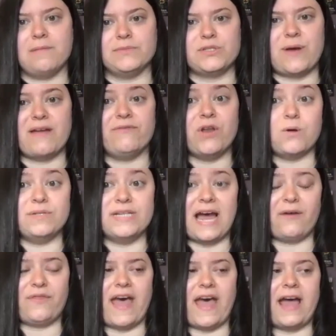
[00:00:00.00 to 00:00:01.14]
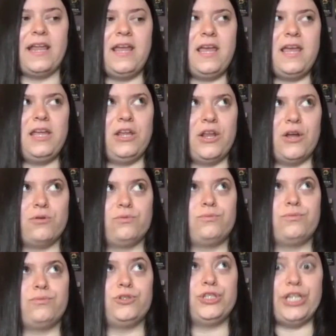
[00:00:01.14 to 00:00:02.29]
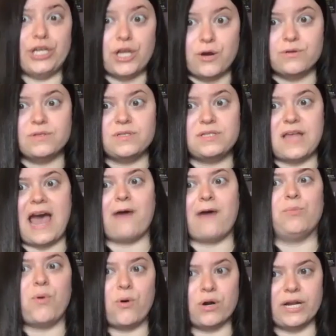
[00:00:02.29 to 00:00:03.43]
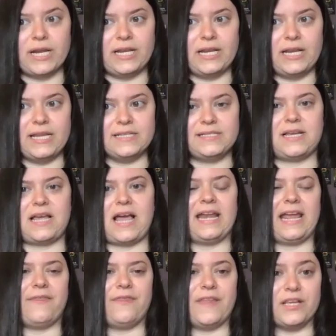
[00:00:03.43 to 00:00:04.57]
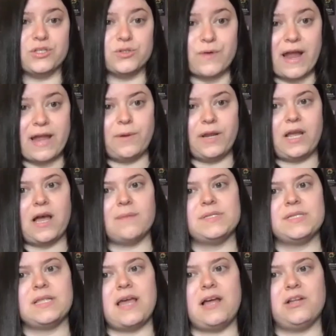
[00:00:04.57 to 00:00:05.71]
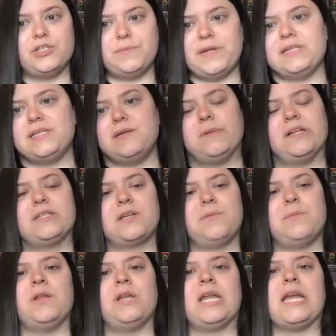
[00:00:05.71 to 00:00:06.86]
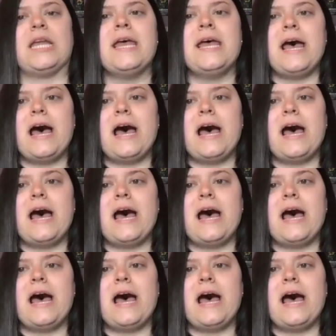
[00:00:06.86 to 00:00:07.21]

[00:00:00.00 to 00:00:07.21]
So I have no doubt that, you know, she knows how important it is to kind of get things right when it comes to the LGBT plus community,